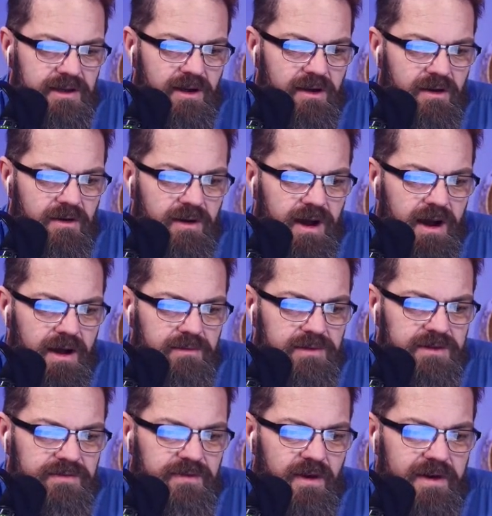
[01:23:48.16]
So I
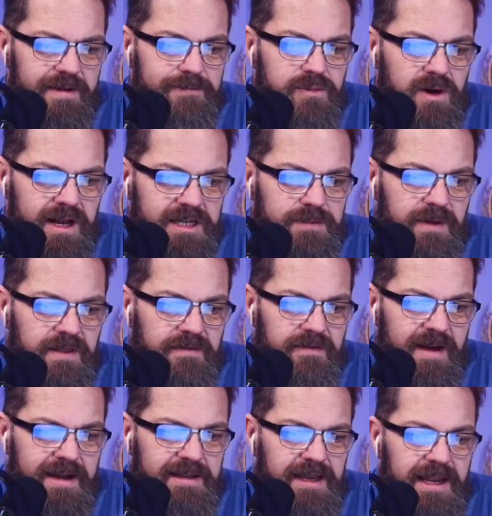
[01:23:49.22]
was very impressed by
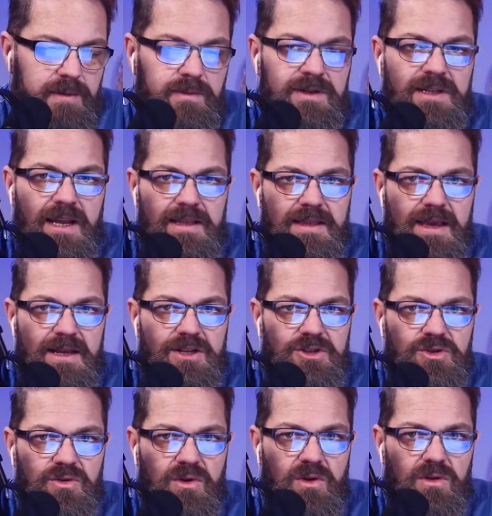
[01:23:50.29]
the fact that he retained that
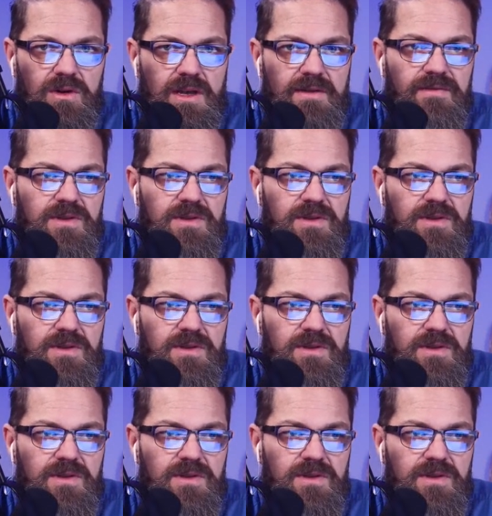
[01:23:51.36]
control,